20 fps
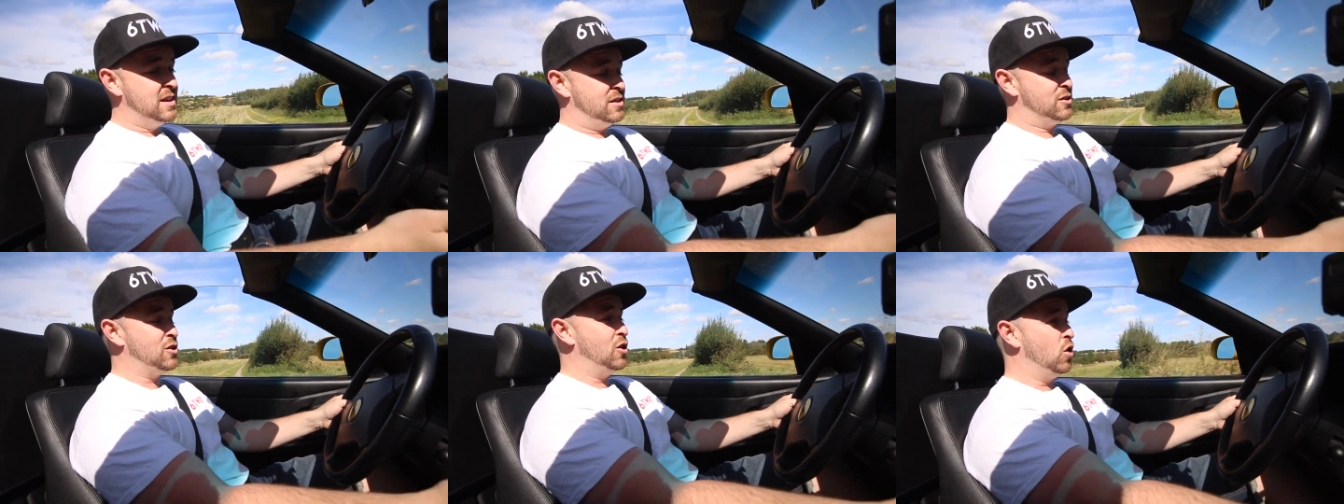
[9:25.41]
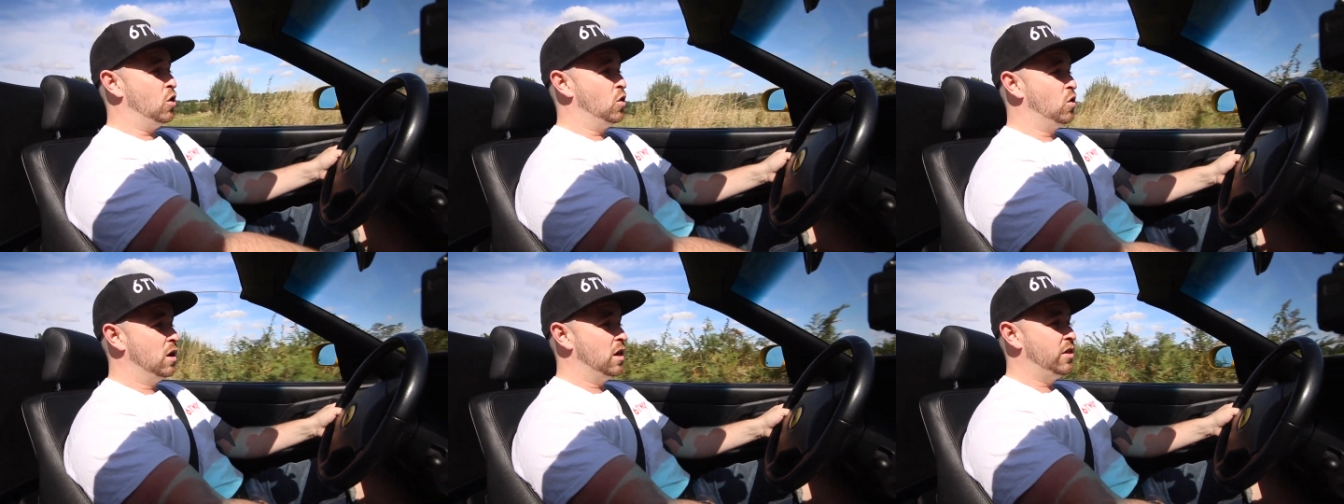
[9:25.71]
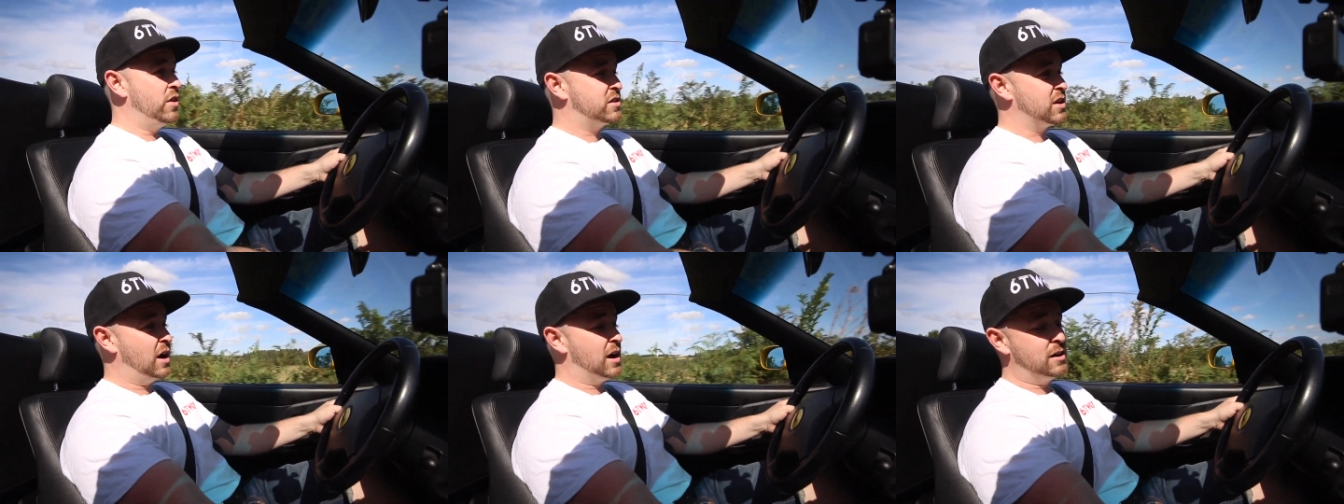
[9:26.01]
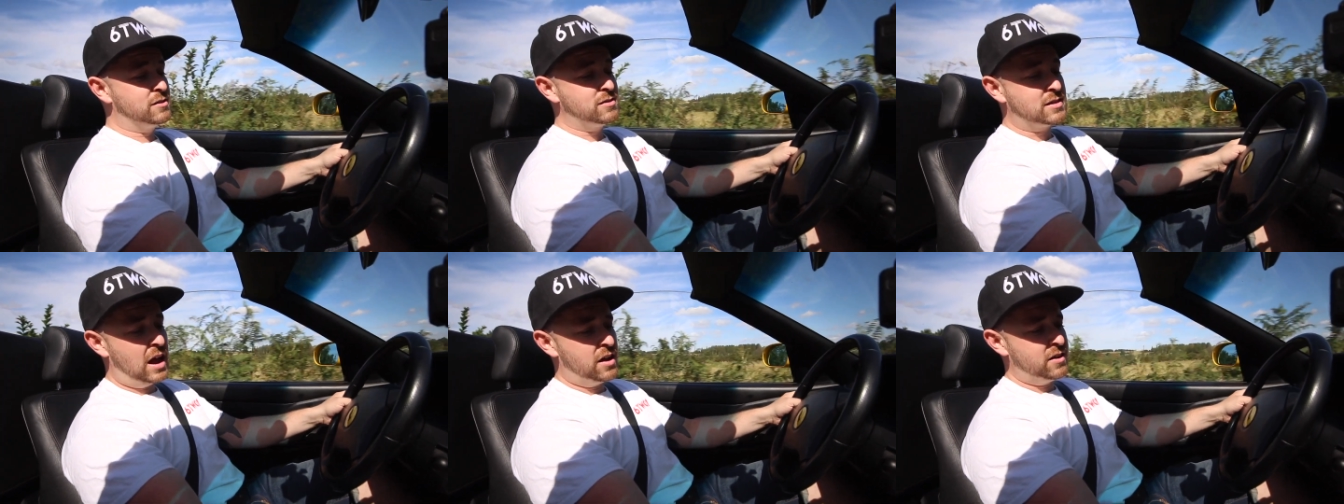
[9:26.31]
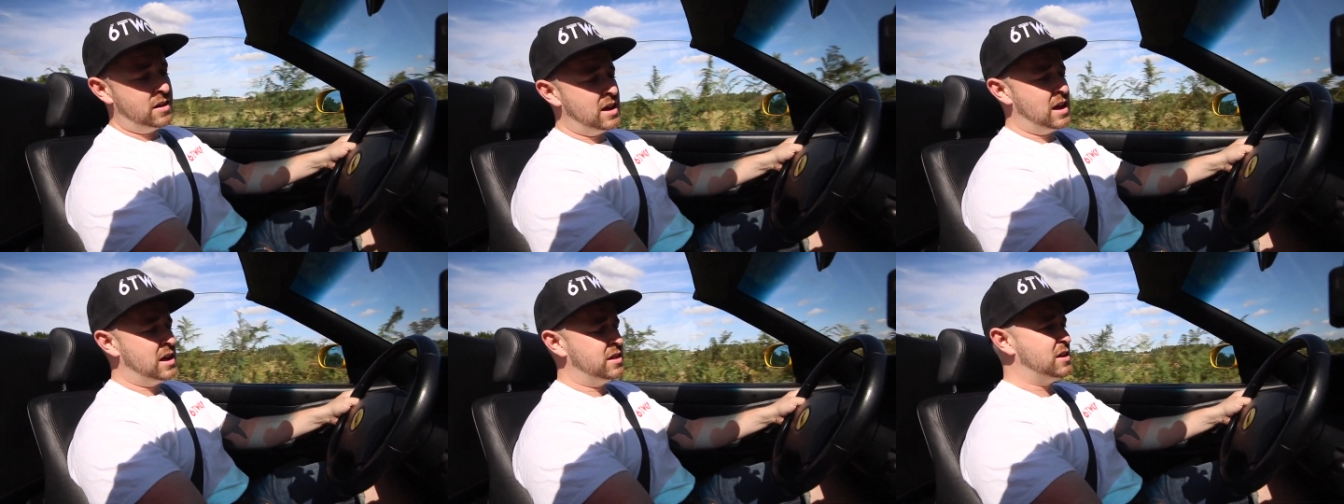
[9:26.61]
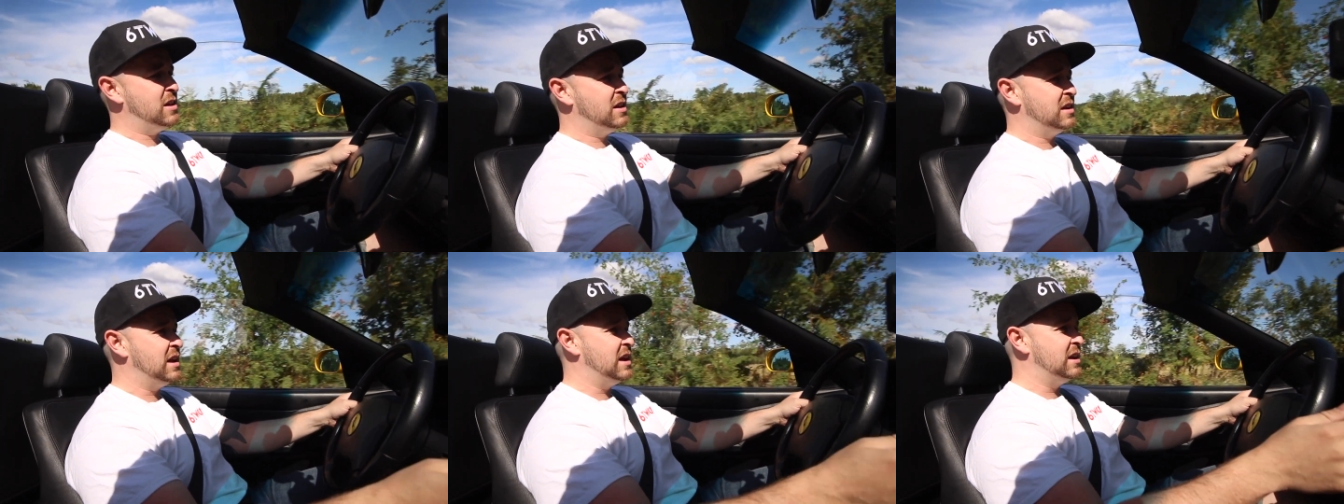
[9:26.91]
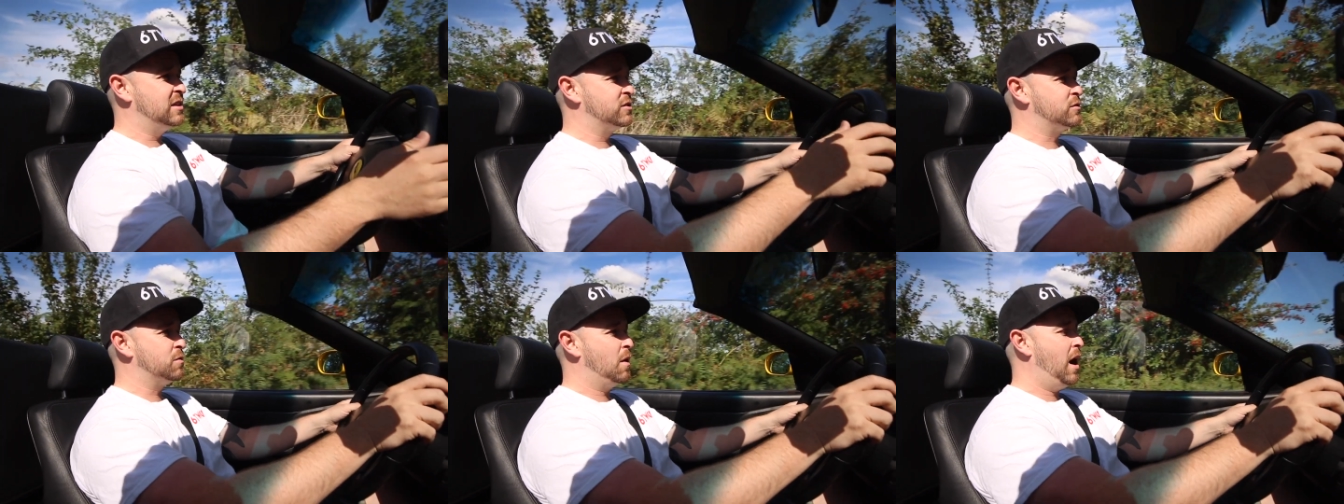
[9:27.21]
You got all of the dials down here that you
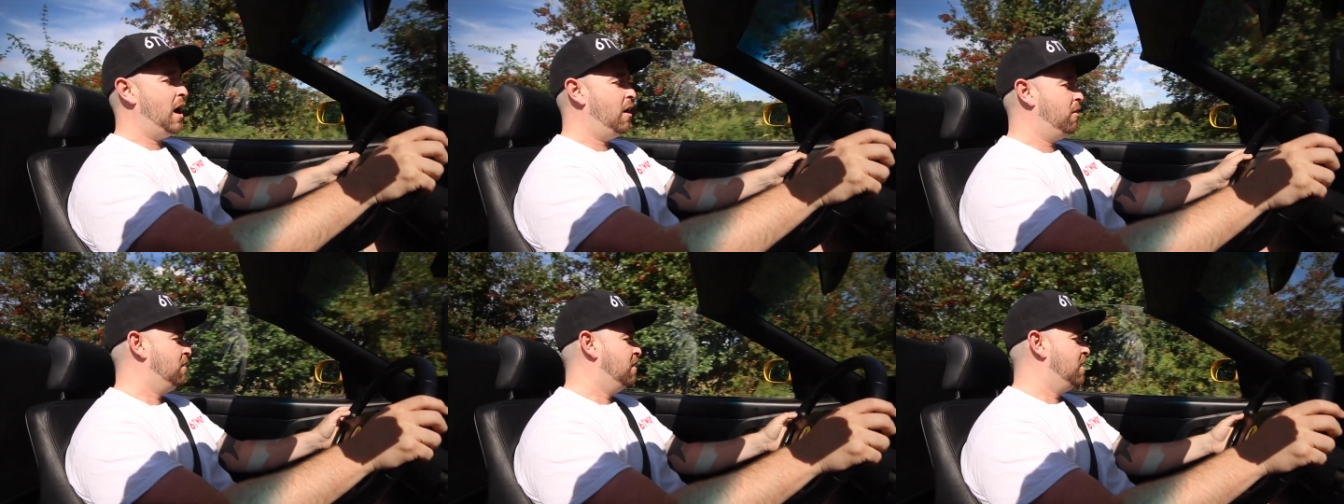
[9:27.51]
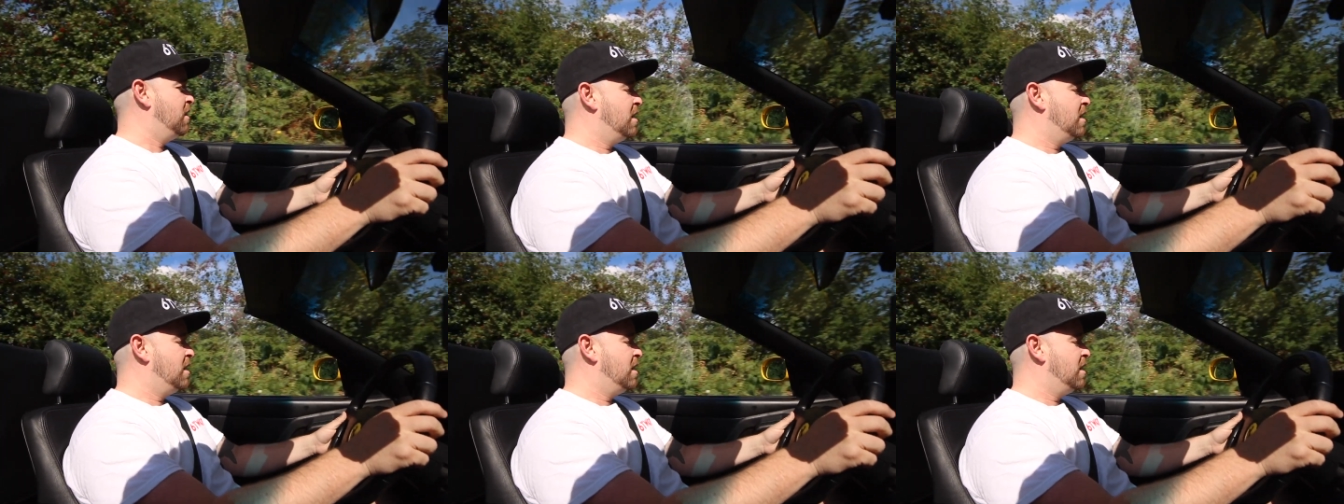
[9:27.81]
need as well.